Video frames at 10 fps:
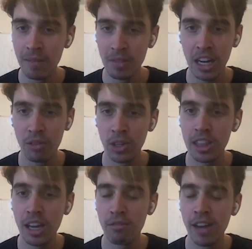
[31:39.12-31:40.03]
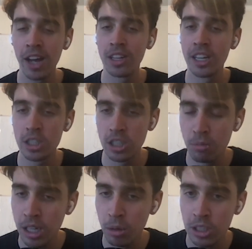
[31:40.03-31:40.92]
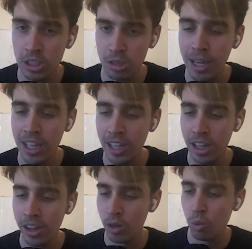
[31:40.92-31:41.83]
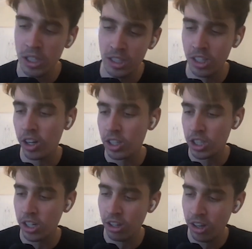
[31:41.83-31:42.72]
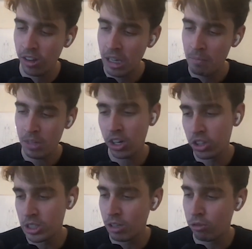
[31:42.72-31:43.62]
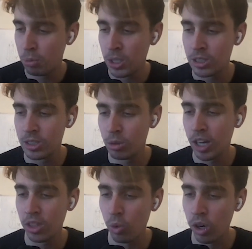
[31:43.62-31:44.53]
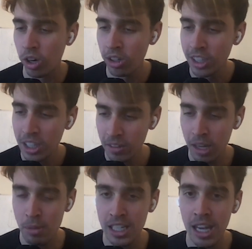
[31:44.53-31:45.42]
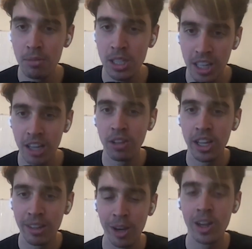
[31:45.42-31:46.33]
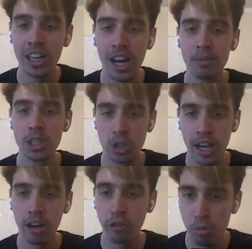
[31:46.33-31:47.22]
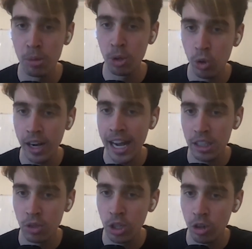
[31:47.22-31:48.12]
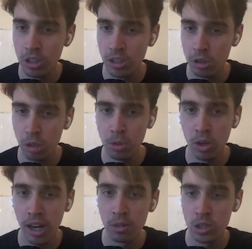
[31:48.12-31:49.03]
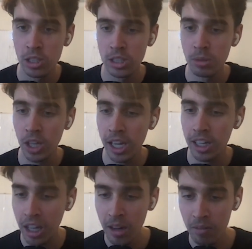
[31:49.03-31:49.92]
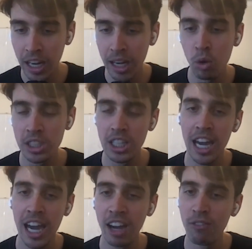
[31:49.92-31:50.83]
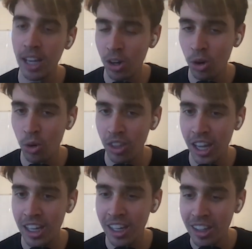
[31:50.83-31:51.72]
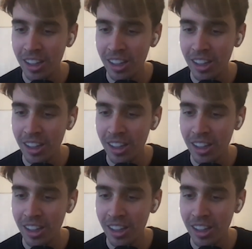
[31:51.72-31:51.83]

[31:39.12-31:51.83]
And I feel like that validation of being able to cement that like we saw each other in all these different places around the world, it became this kind of like very common trend for people who are actively going to these crypto conferences to be like, I want to have my own like